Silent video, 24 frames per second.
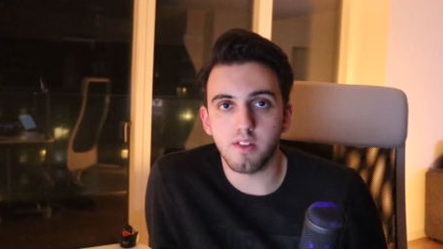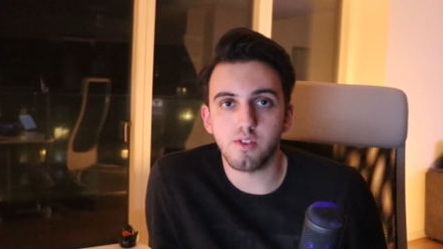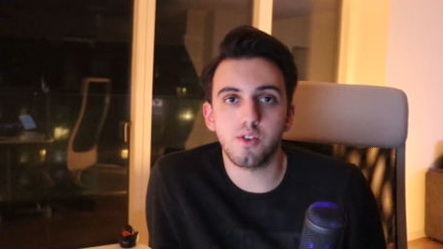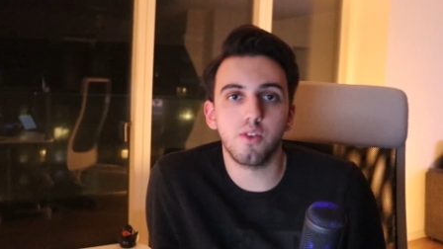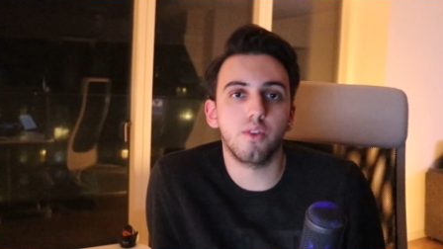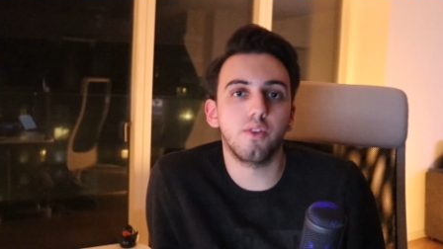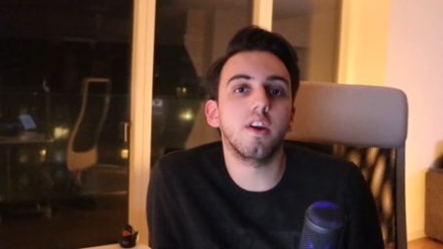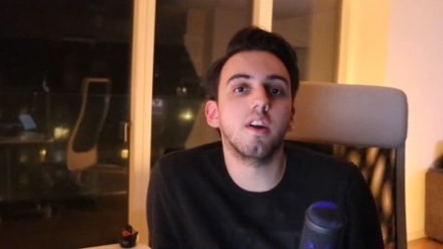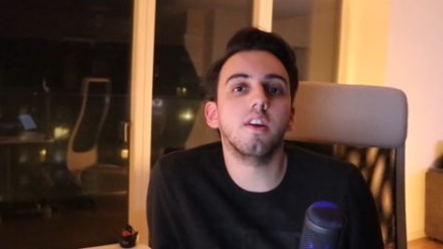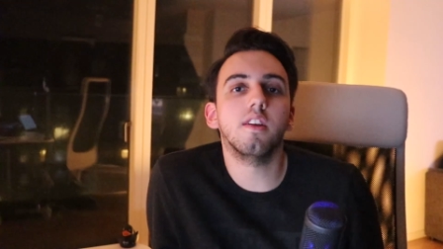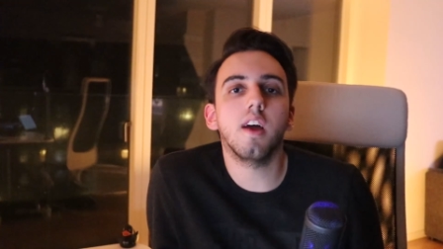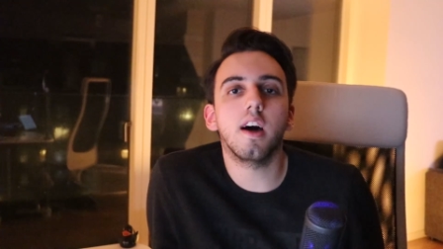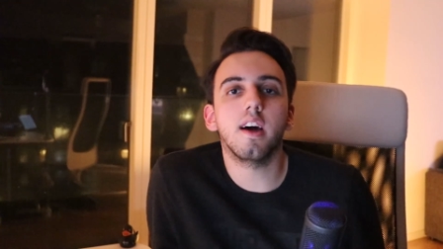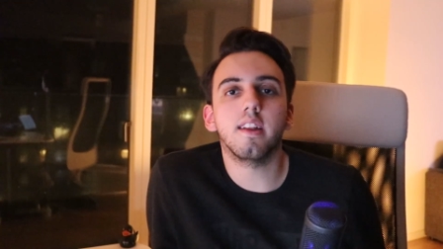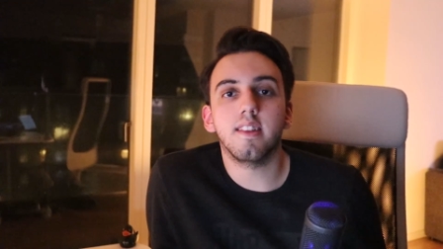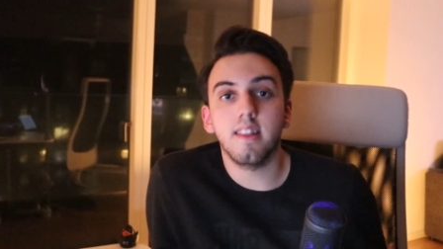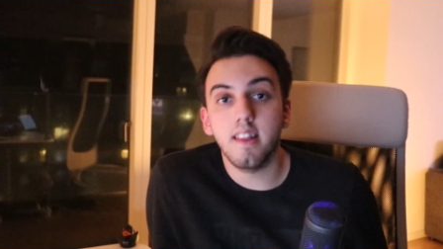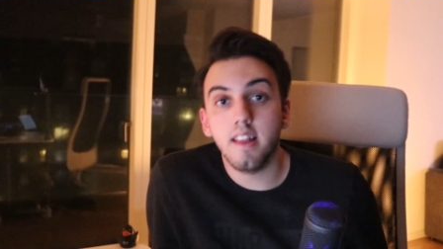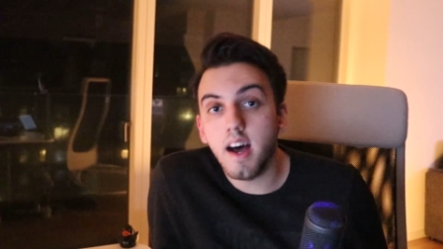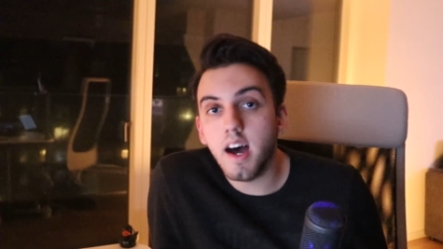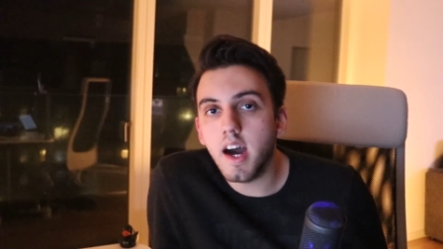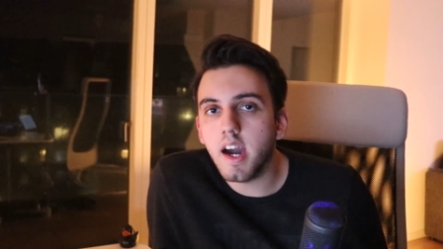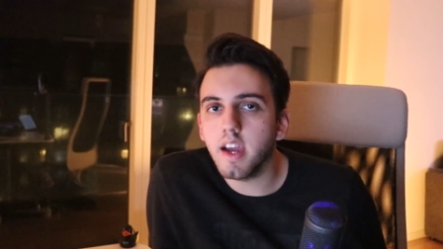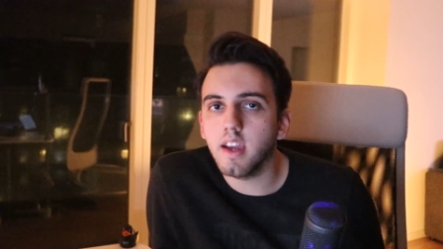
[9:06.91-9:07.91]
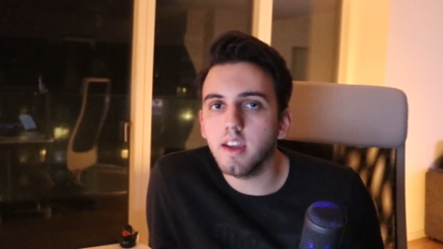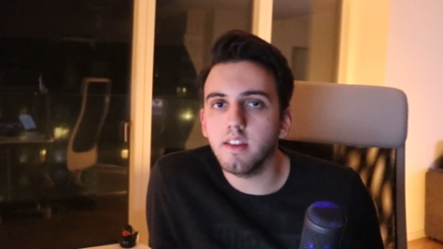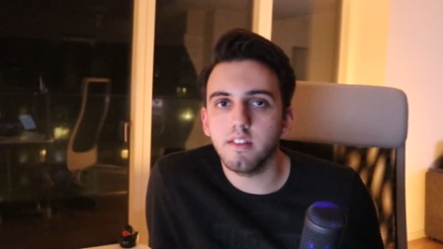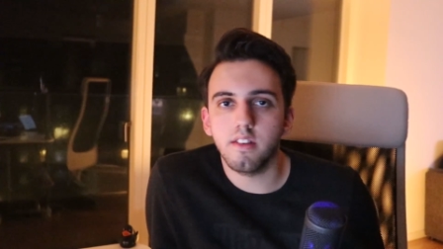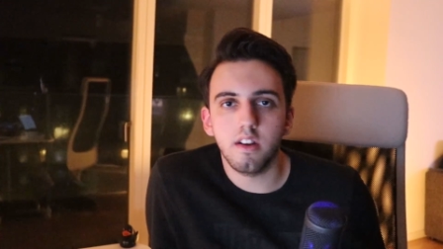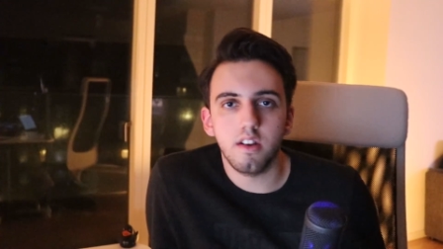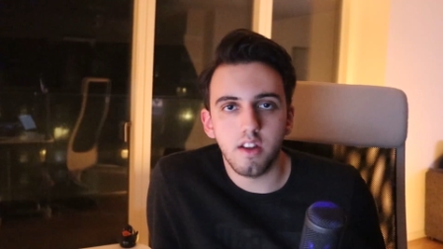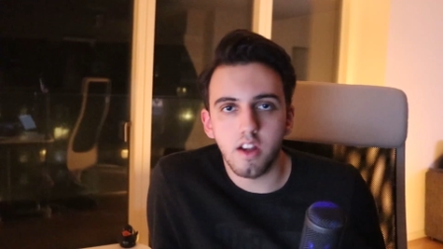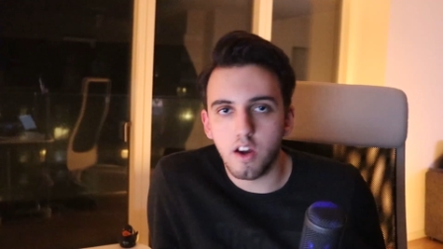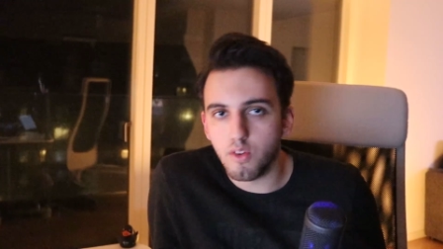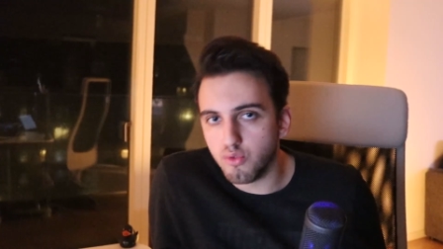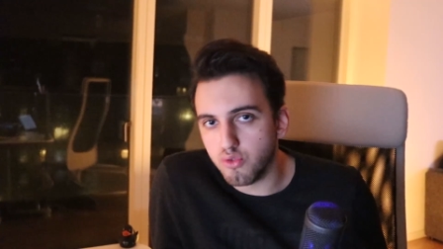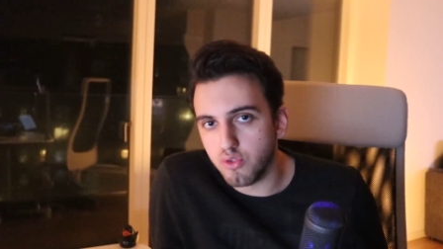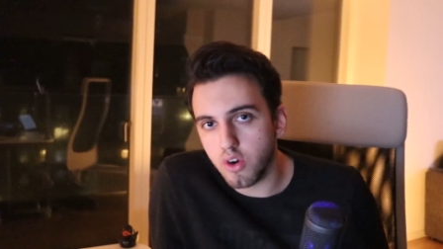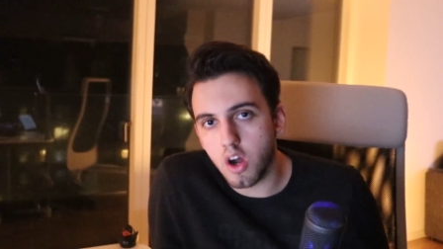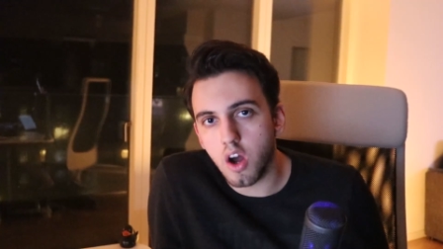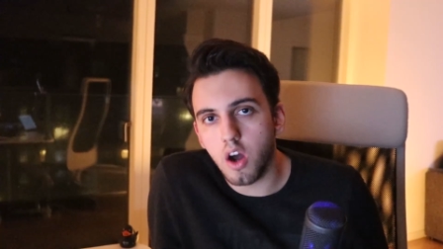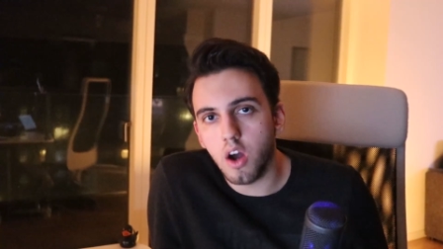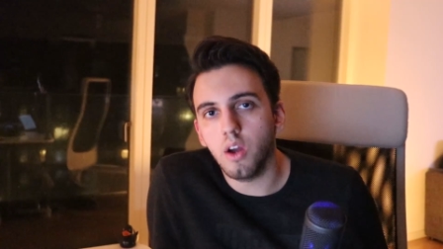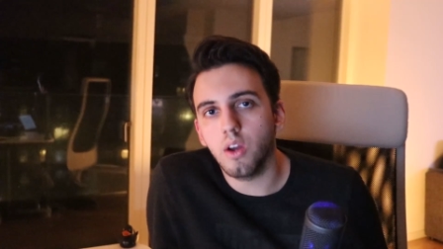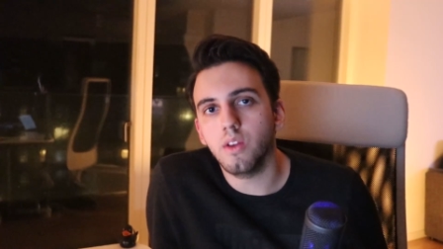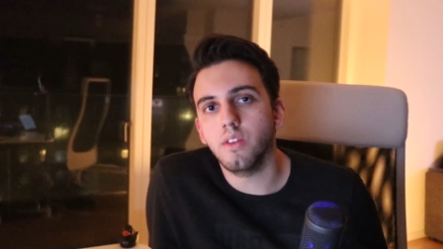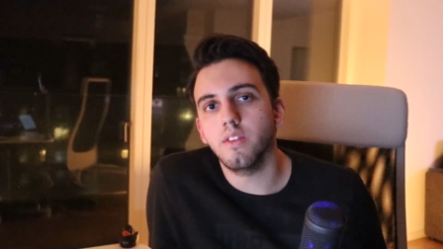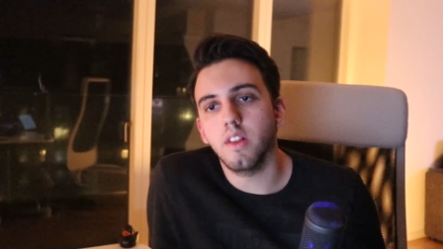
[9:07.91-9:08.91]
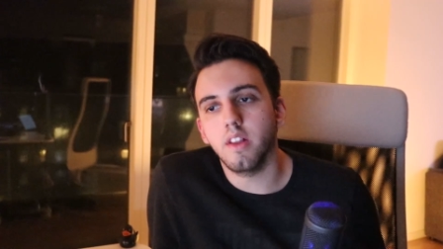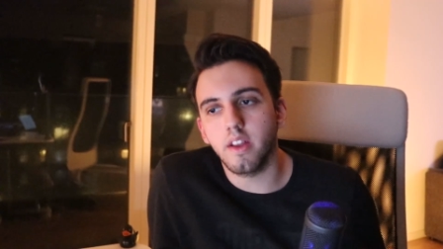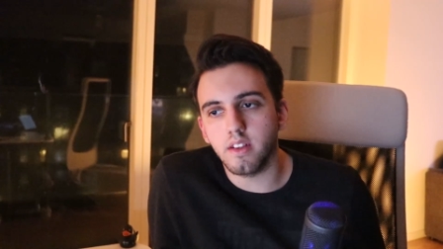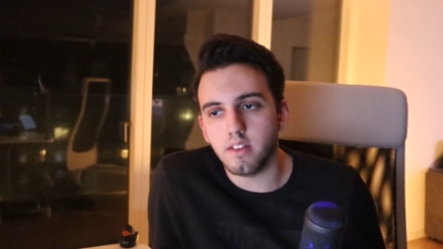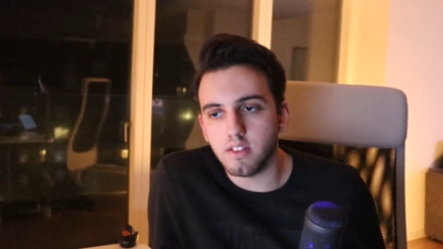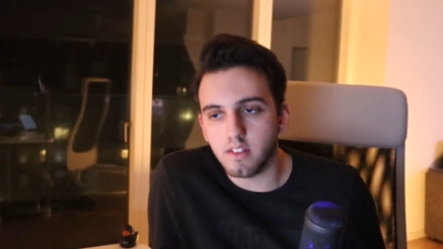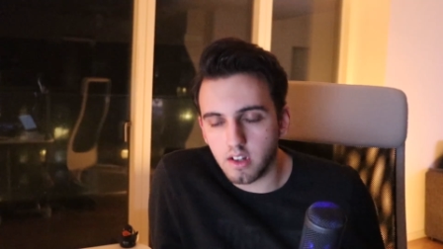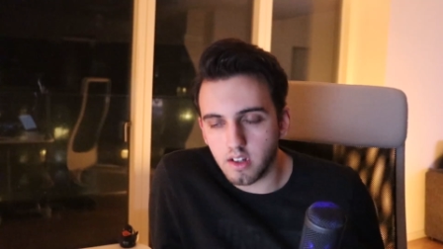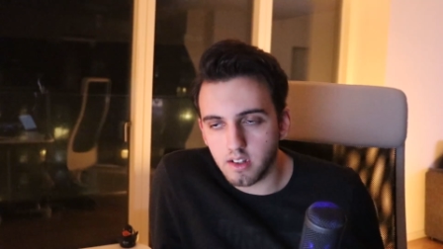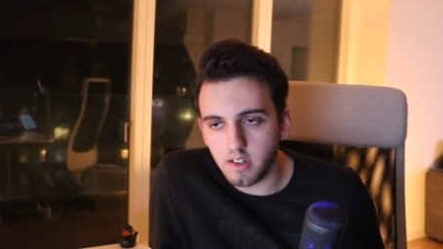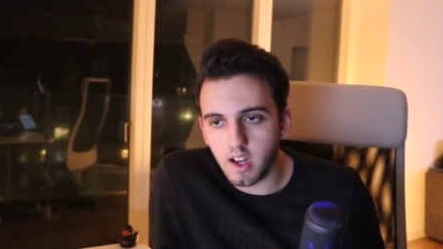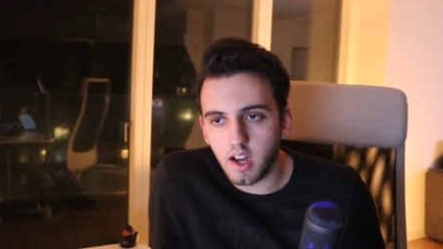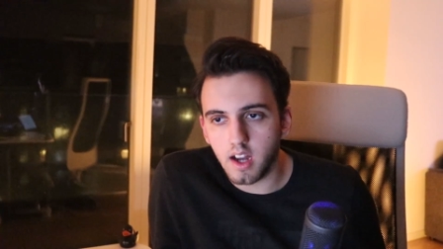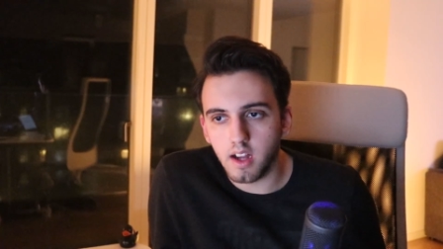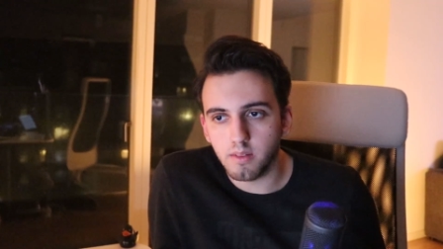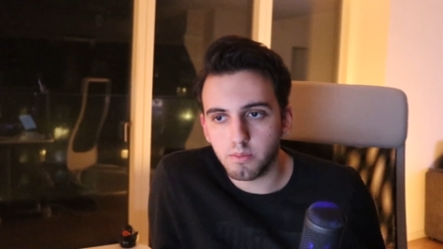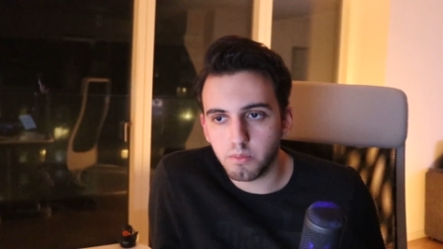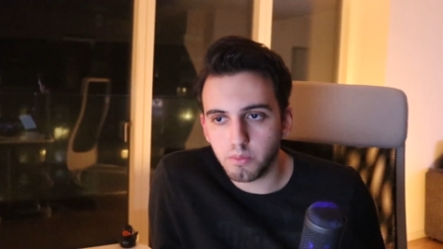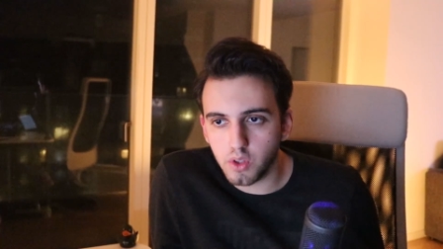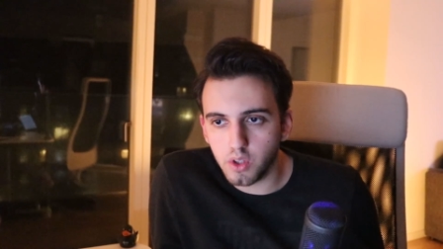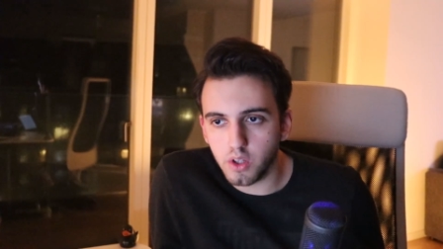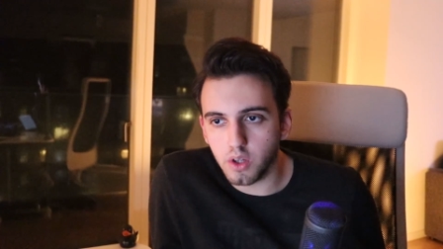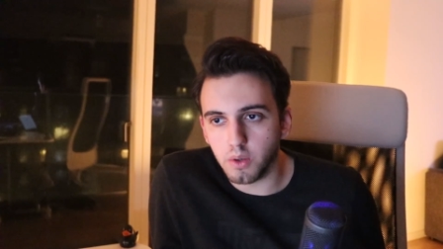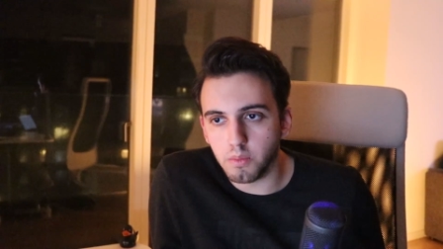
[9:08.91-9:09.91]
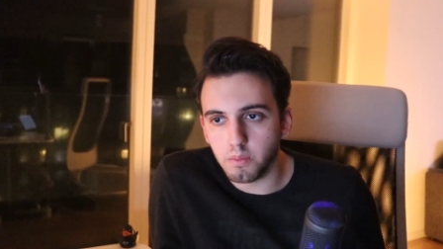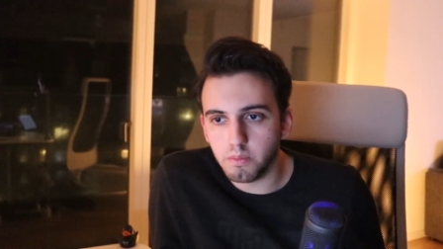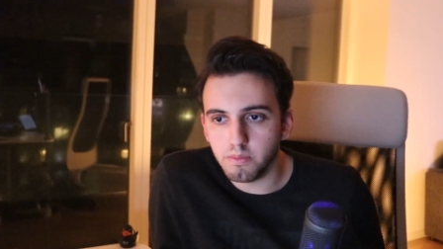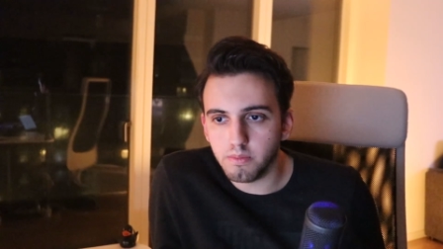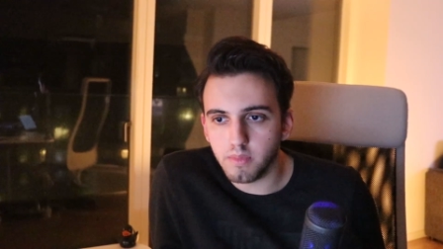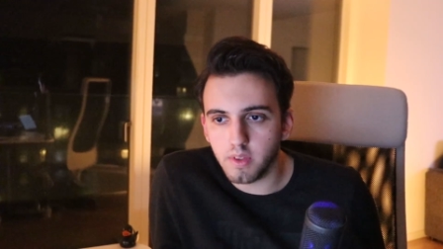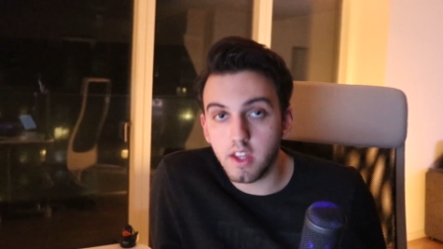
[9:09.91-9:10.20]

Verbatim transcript: So they're not lying, they're not wrong, like they're not, you know,